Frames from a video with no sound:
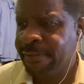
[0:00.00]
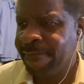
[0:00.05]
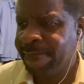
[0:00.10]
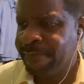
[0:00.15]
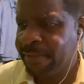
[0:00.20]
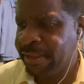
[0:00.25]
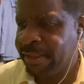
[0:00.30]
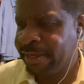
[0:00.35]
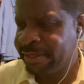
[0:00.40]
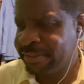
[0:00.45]

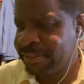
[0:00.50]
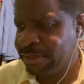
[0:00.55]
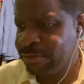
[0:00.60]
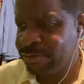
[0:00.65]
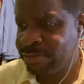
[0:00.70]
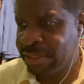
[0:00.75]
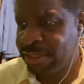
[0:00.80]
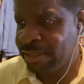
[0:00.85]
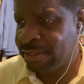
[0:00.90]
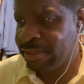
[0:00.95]
And like I said, you
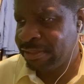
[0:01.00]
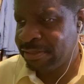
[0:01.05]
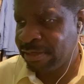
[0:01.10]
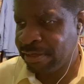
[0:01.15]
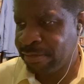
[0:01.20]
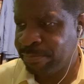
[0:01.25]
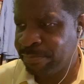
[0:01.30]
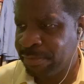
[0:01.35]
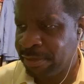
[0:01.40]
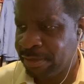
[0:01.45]
see these
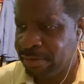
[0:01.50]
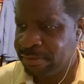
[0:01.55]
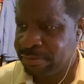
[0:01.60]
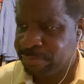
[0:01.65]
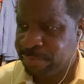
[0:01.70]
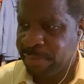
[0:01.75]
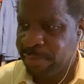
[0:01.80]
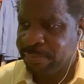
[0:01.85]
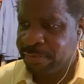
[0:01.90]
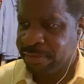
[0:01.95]
other, these
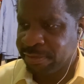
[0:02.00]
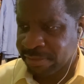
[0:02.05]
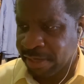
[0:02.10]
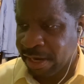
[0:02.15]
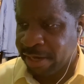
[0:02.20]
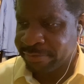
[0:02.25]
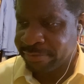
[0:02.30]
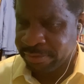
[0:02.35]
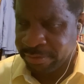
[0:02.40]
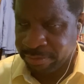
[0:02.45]
people, those
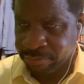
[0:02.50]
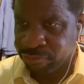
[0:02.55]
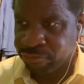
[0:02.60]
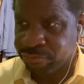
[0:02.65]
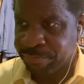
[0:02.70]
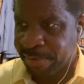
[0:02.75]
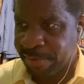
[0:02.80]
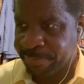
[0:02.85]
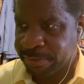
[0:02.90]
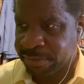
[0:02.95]
actually crew
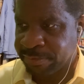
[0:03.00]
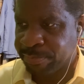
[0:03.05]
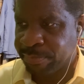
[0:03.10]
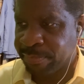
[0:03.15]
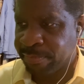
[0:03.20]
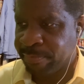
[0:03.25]
members,